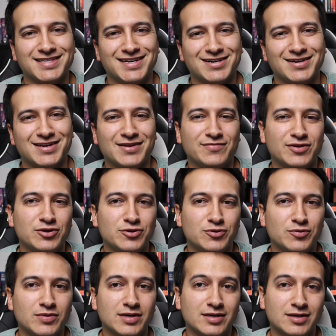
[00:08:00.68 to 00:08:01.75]
us there if
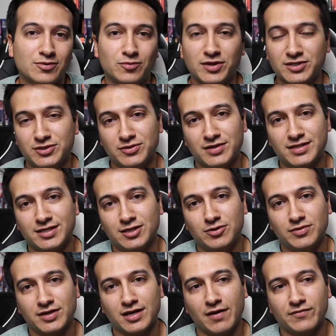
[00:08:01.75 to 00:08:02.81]
you want to continue
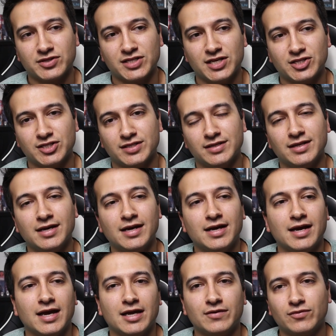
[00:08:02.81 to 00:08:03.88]
the conversation.
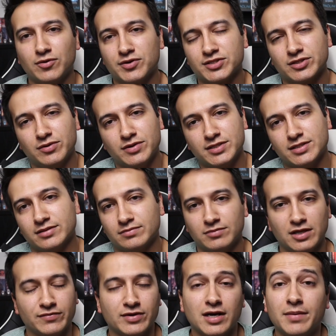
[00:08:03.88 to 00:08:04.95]
And of course, always
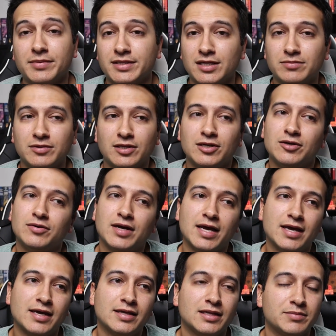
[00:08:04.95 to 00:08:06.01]
leave a comment down below
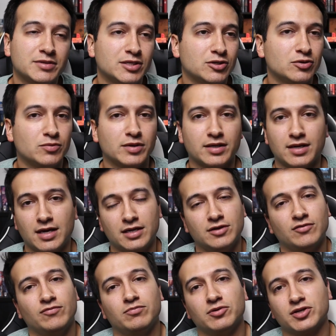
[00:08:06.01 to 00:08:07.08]
and let me know what kind
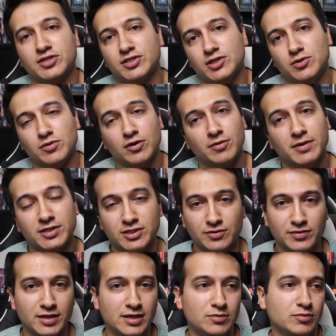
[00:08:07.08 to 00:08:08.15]
of books you are about to
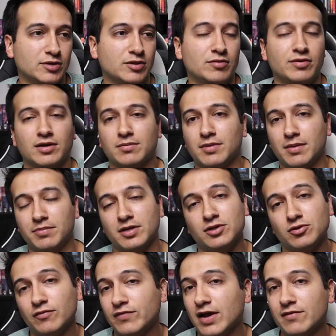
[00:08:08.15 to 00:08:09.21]
read, what you think might be a
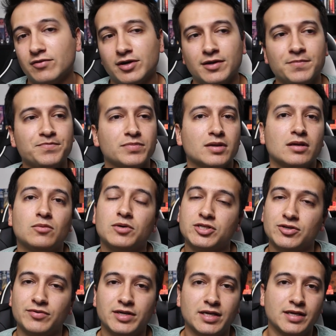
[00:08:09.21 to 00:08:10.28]
new favorite, what
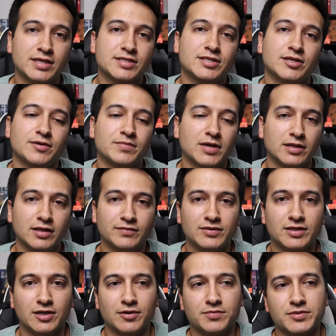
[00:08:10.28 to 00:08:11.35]
you're reading next year. I'd love to
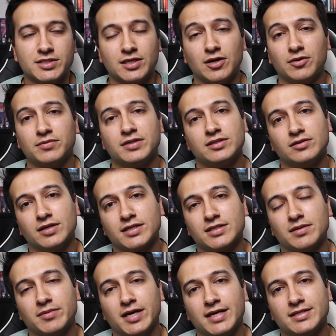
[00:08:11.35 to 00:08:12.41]
know. So until next
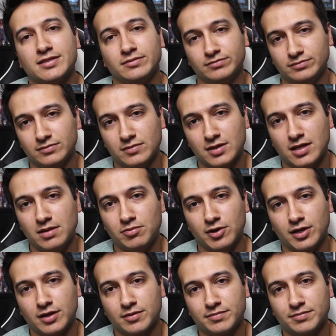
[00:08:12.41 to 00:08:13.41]
time, guys, keep reading.